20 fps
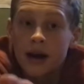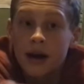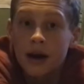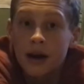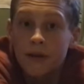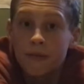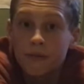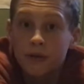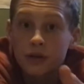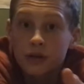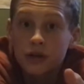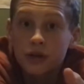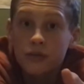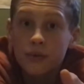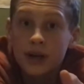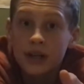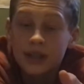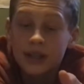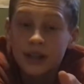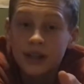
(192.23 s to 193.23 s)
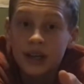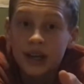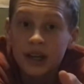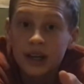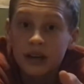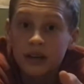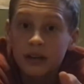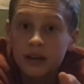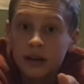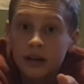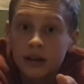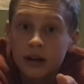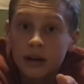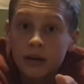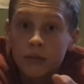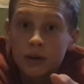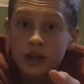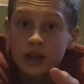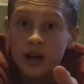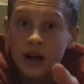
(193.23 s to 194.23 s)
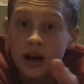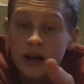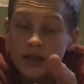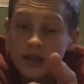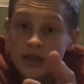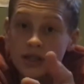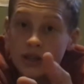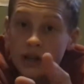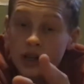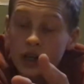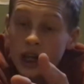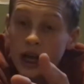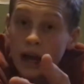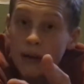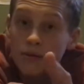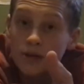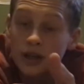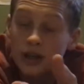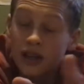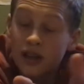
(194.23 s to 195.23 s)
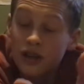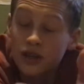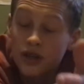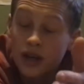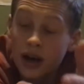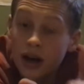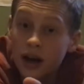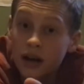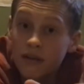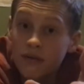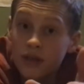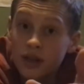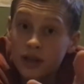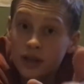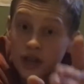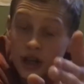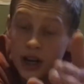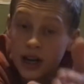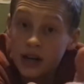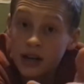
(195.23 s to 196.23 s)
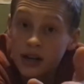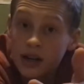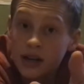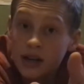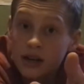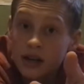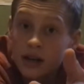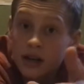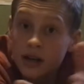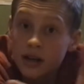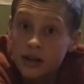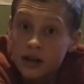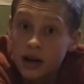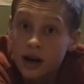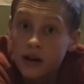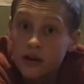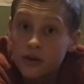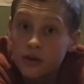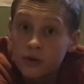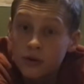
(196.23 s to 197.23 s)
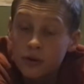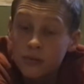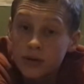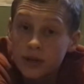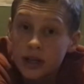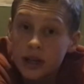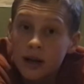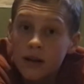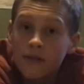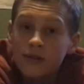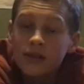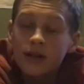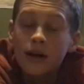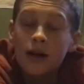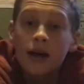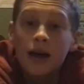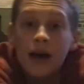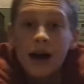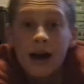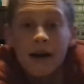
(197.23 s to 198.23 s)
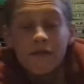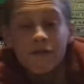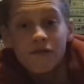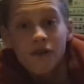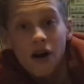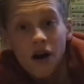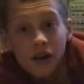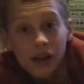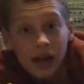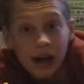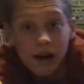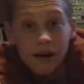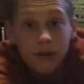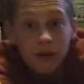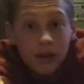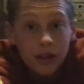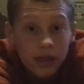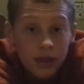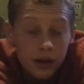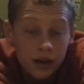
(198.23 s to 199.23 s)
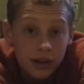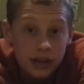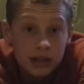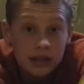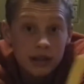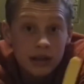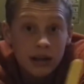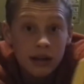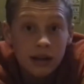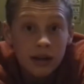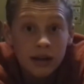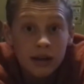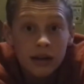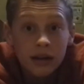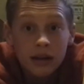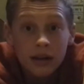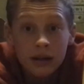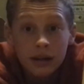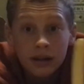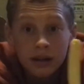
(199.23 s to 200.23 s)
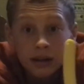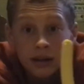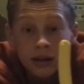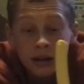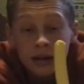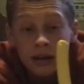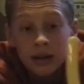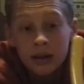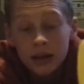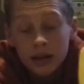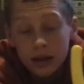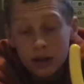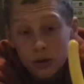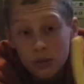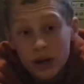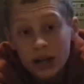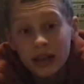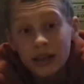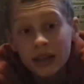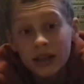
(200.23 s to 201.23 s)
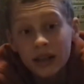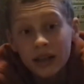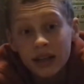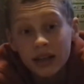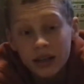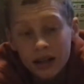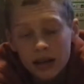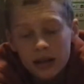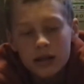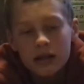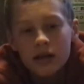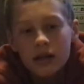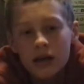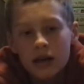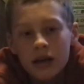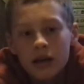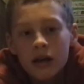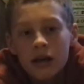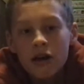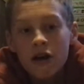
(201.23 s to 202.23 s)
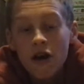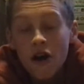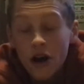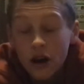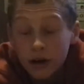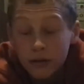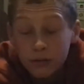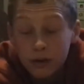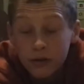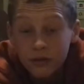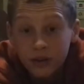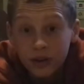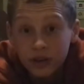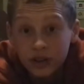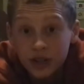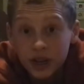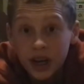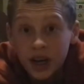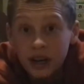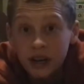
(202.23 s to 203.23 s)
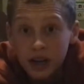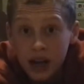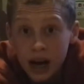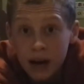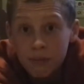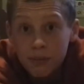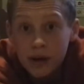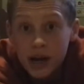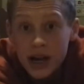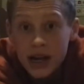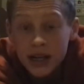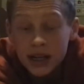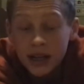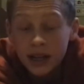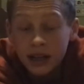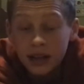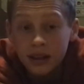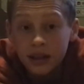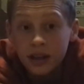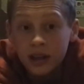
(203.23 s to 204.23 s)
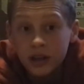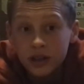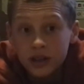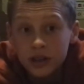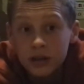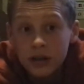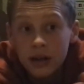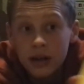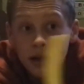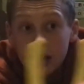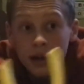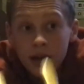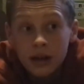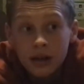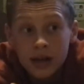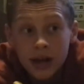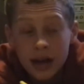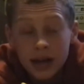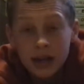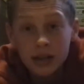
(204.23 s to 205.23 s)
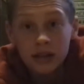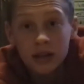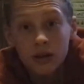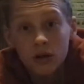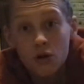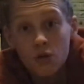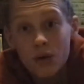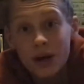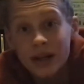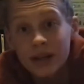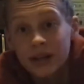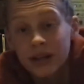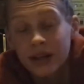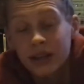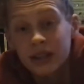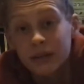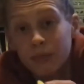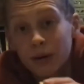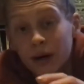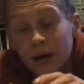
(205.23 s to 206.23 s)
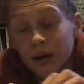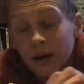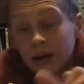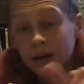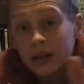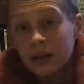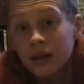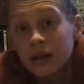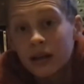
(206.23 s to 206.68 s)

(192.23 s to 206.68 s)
and squeeze it in, which causes the clamps on either side of the chain link to undo themselves and fall out, thus quickly and easily removing your chain. Not breaking anything, just taking the quick links apart.